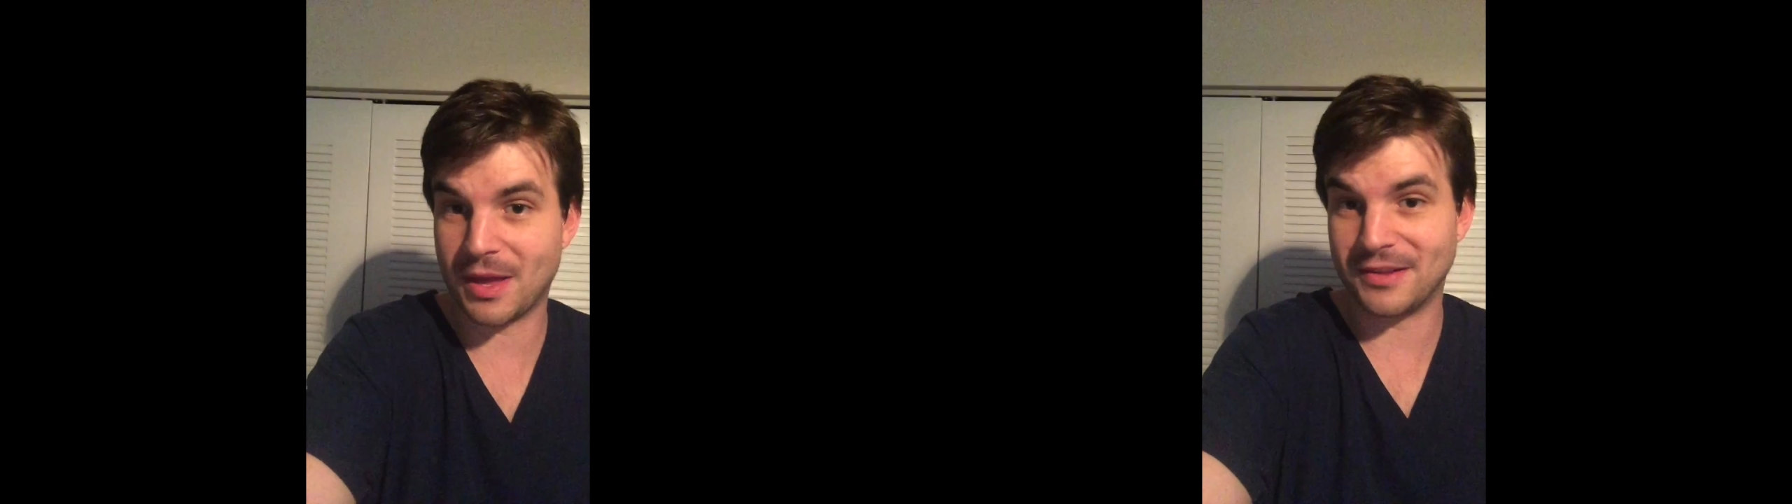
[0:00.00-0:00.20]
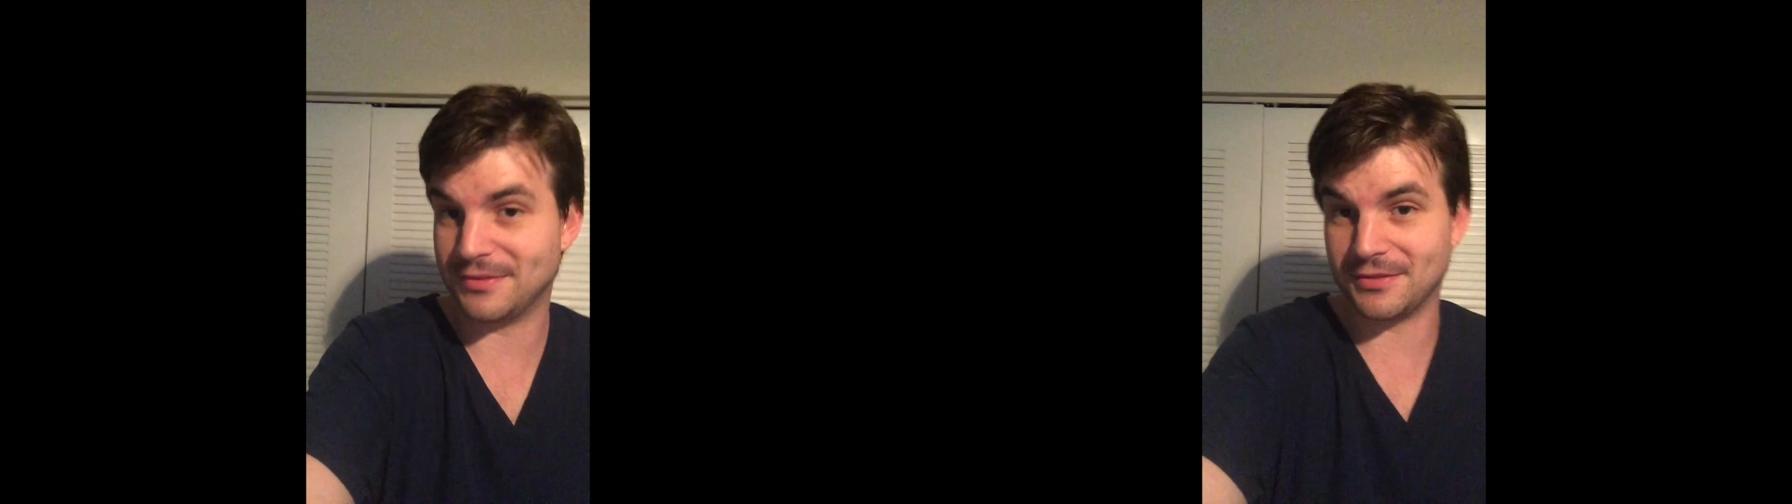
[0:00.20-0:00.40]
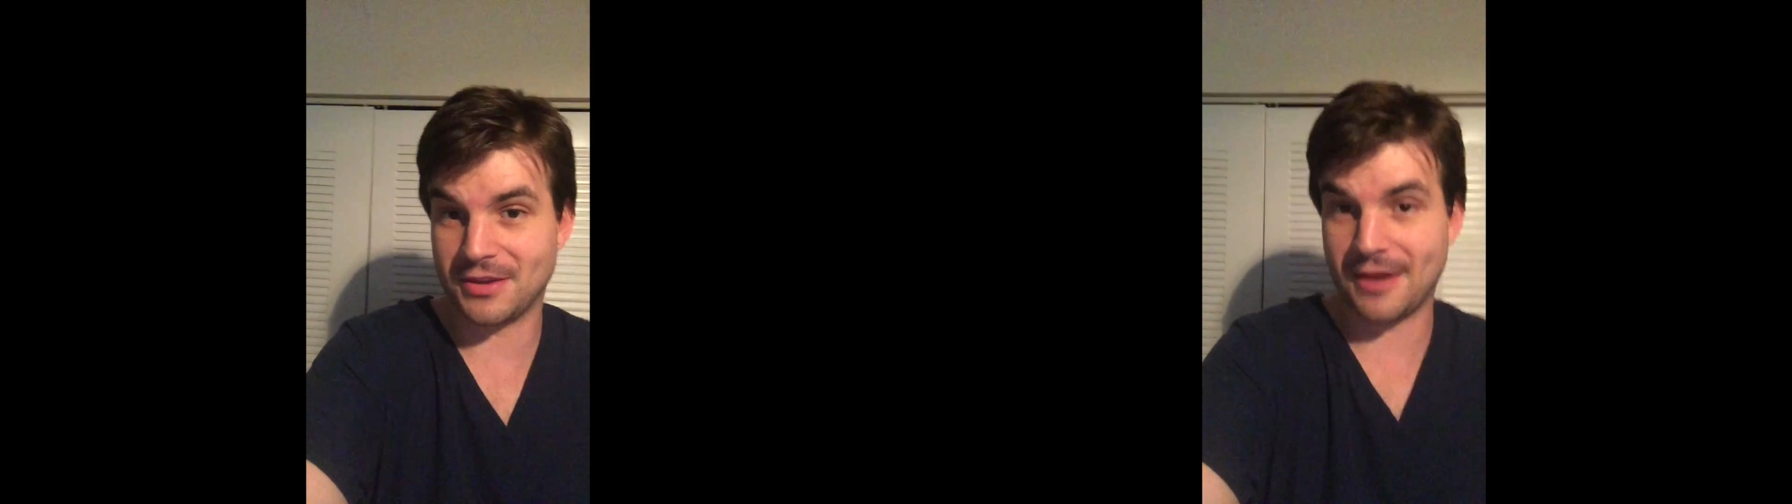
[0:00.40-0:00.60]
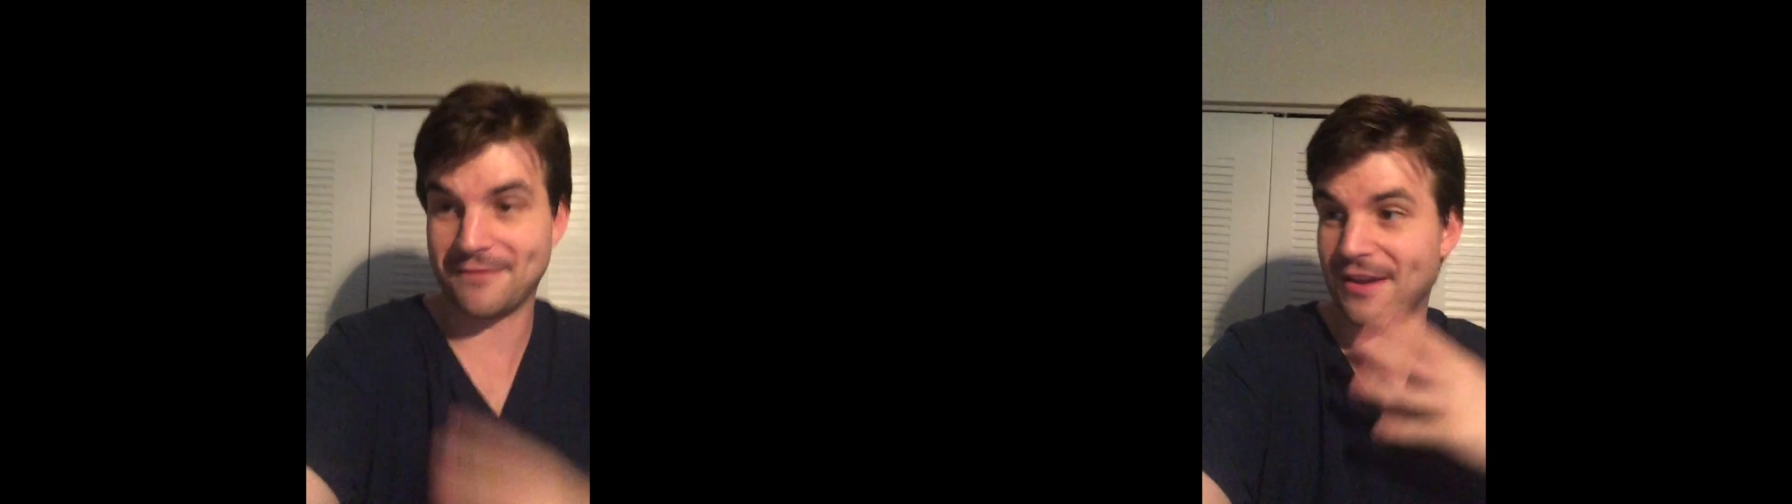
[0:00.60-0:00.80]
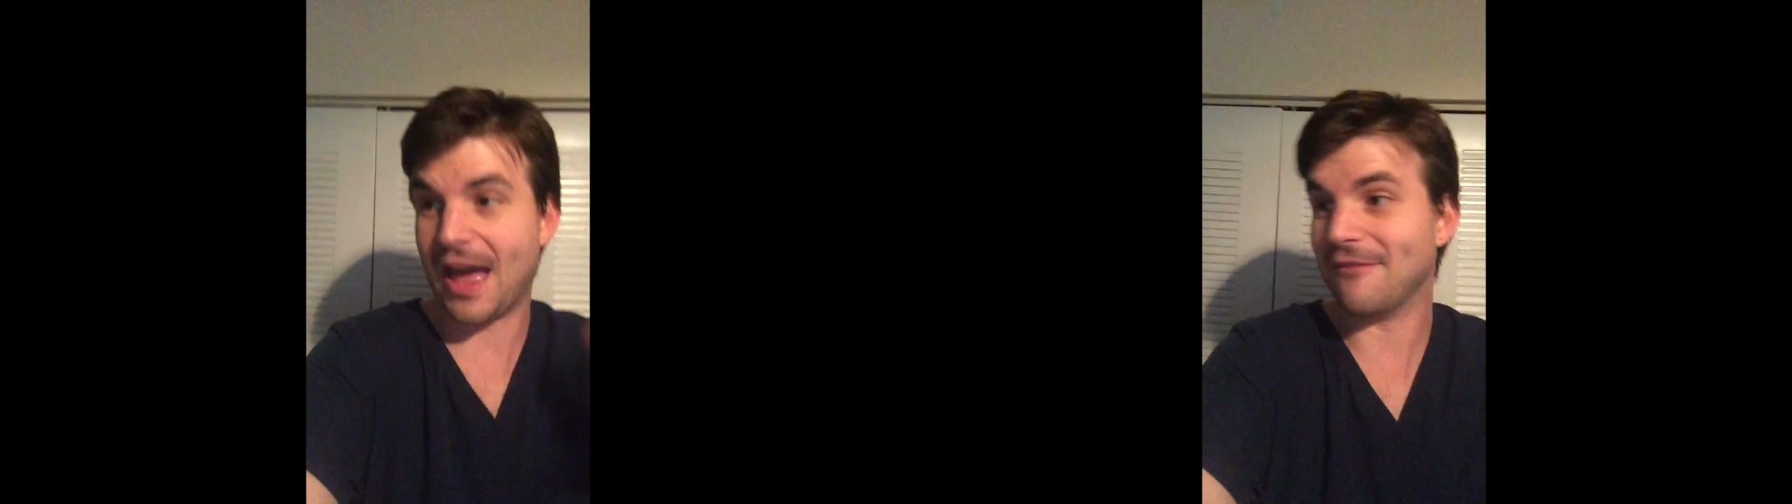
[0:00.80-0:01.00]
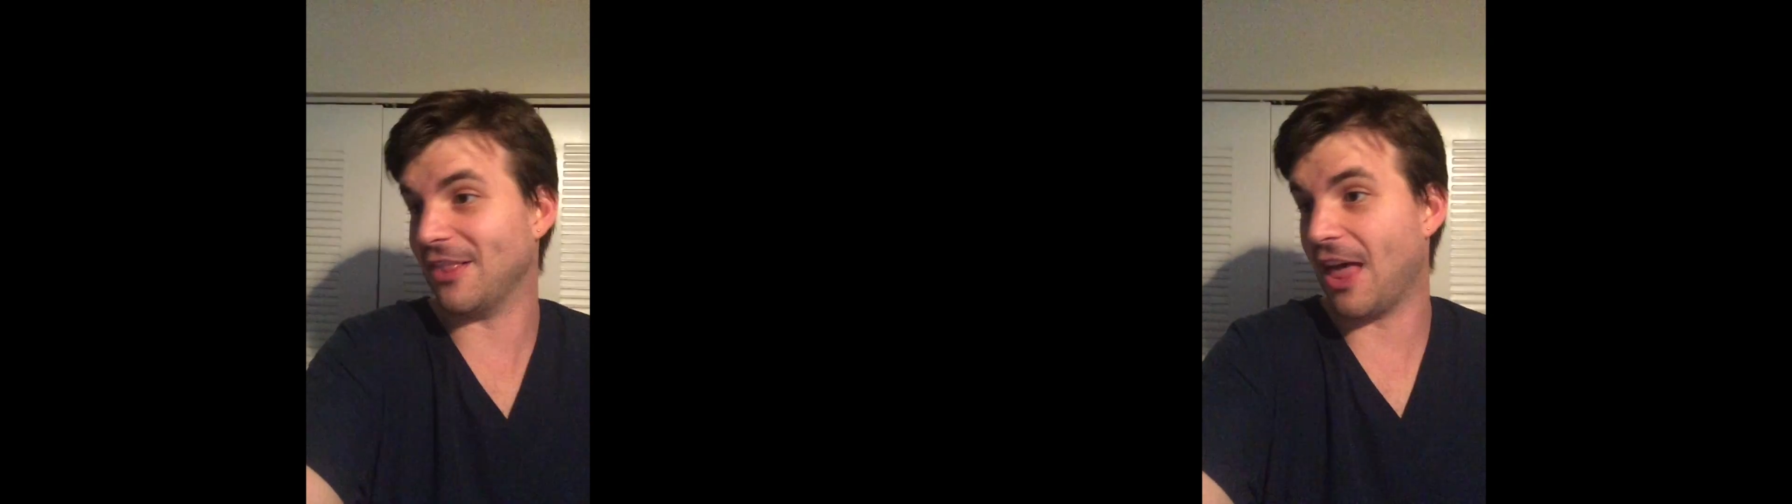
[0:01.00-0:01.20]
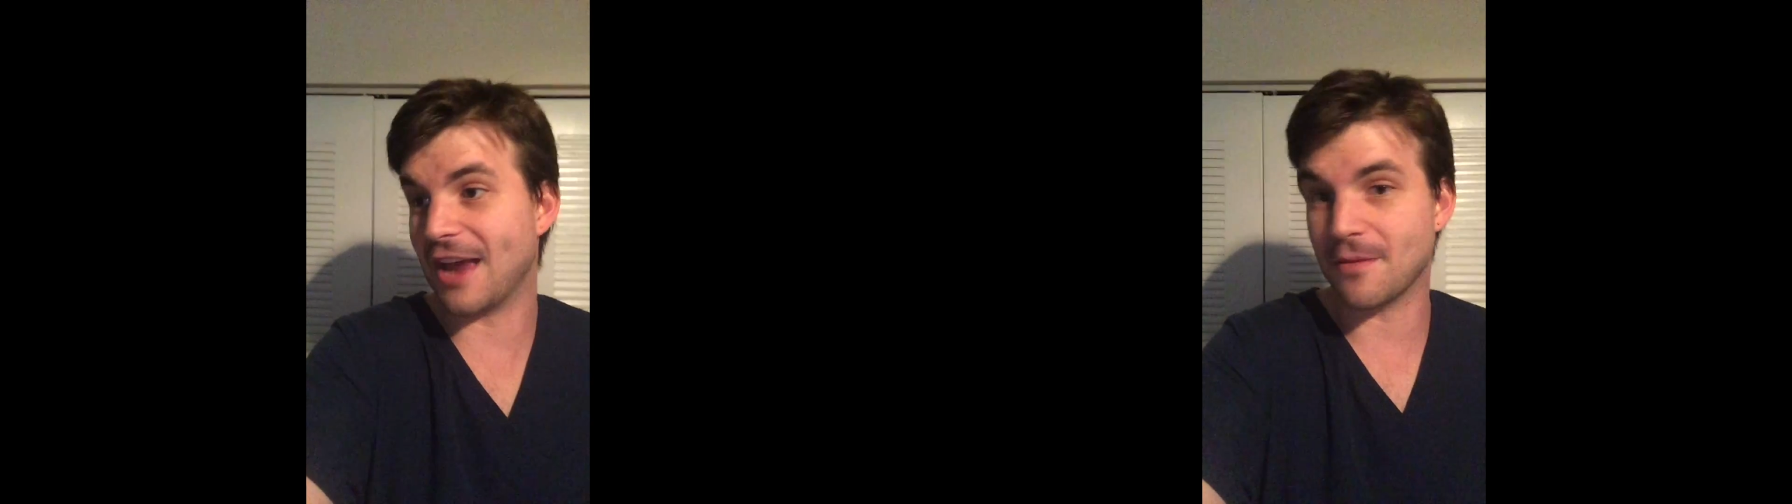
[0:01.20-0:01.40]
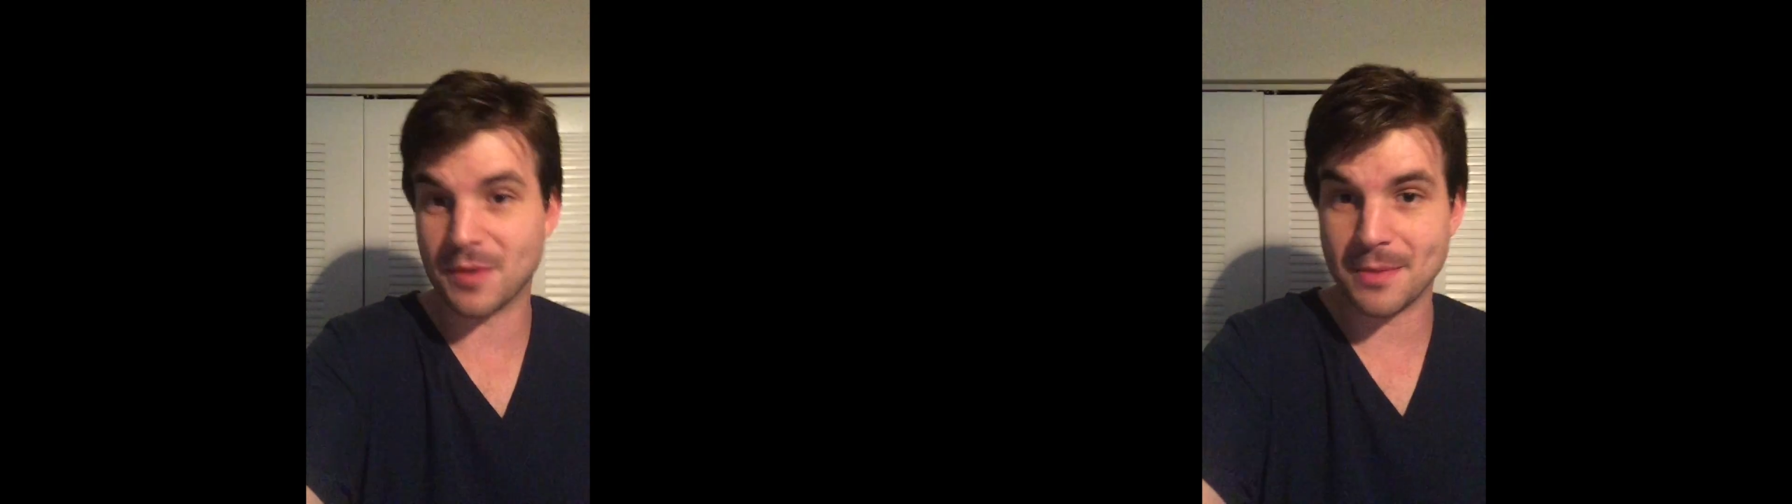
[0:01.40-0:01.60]
and if they have a
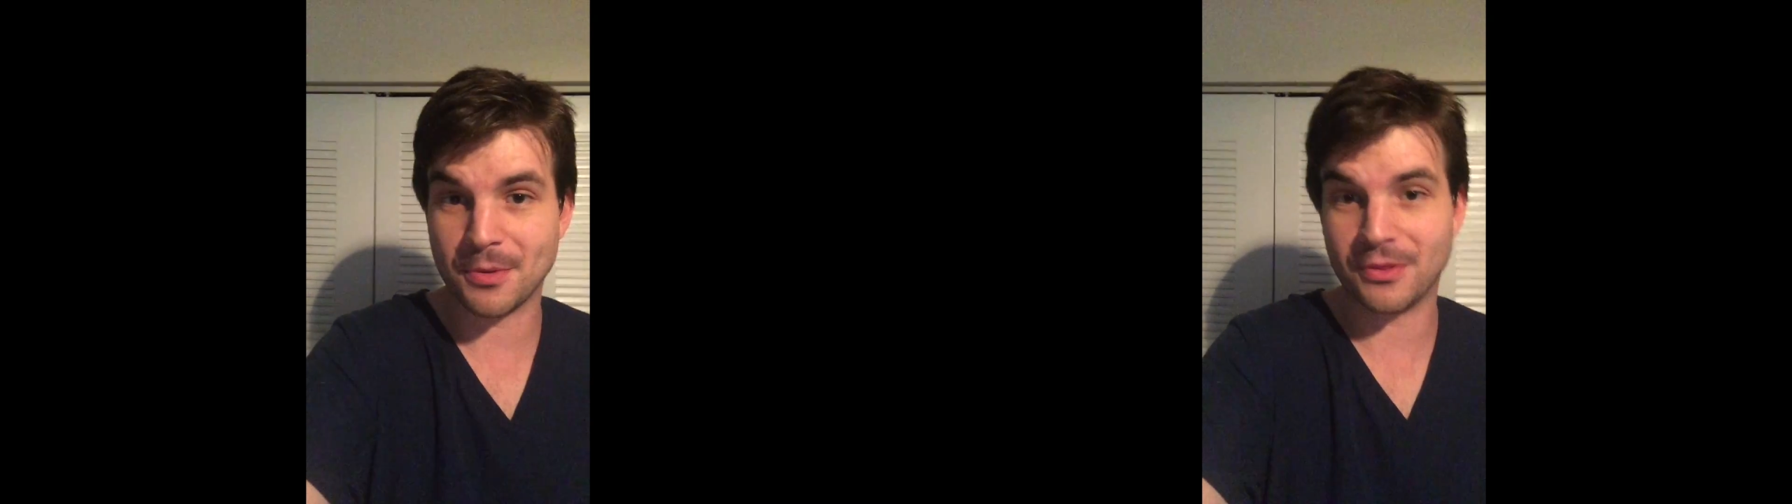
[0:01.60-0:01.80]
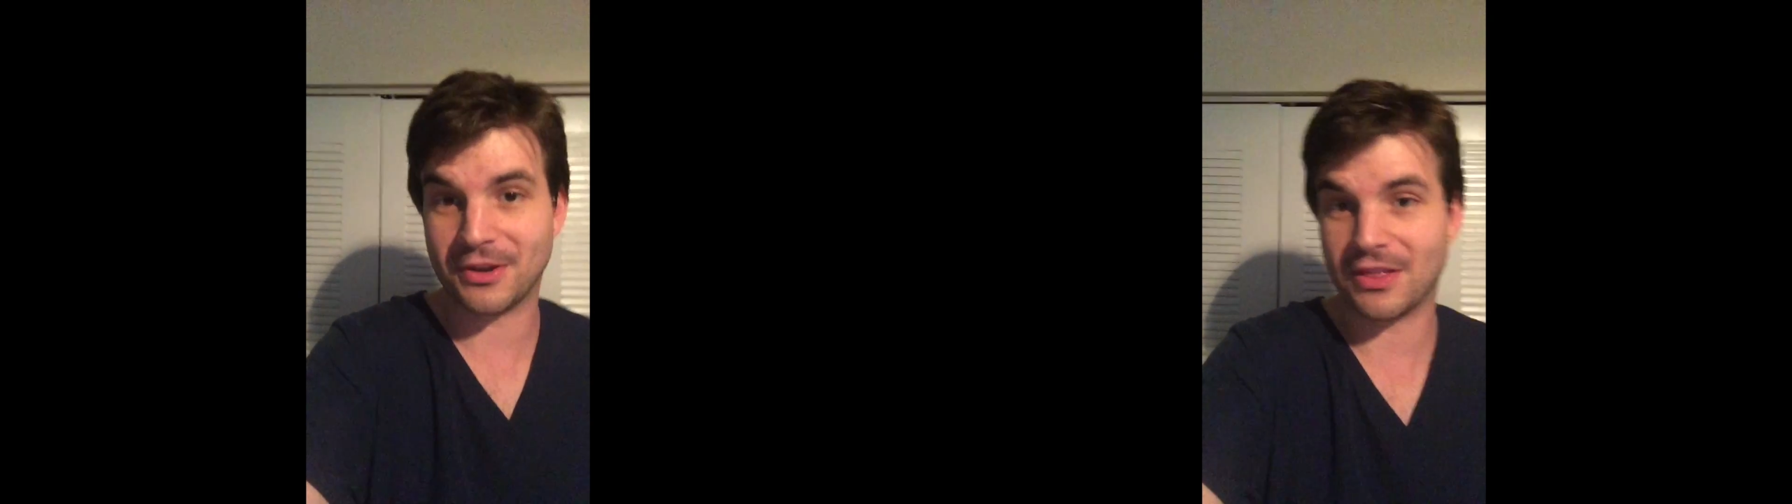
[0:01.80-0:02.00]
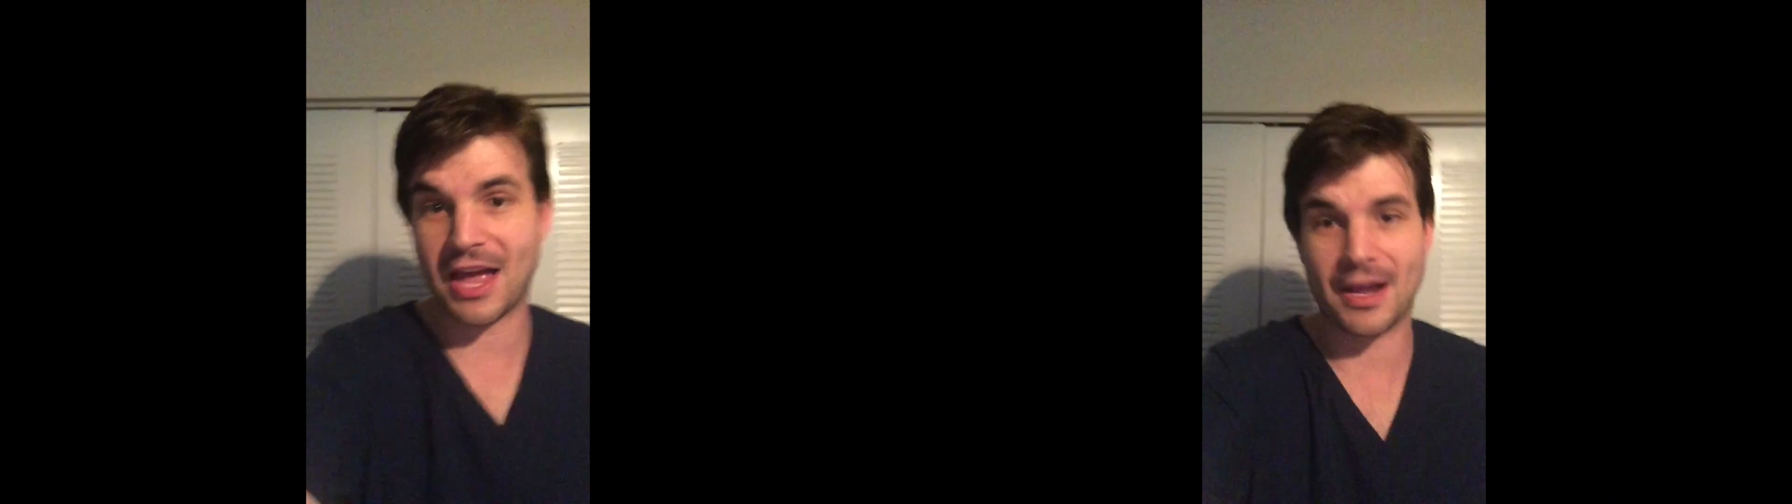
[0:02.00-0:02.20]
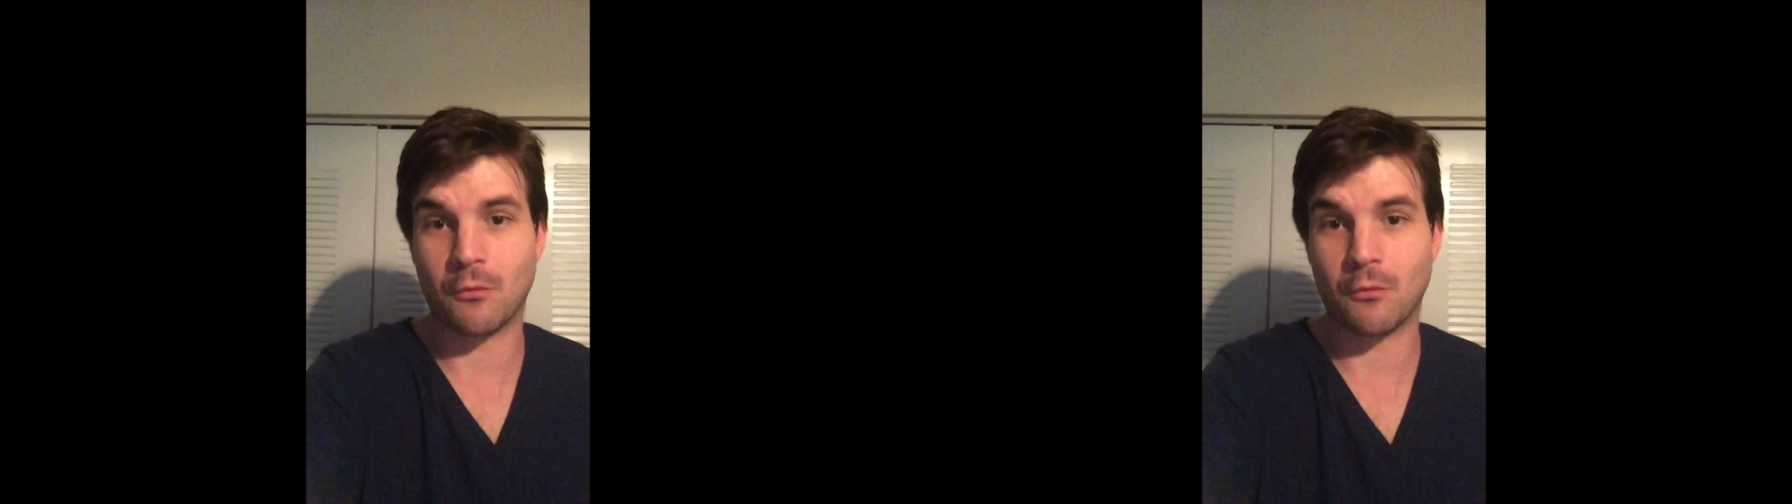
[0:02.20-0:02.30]
line of people, they're like,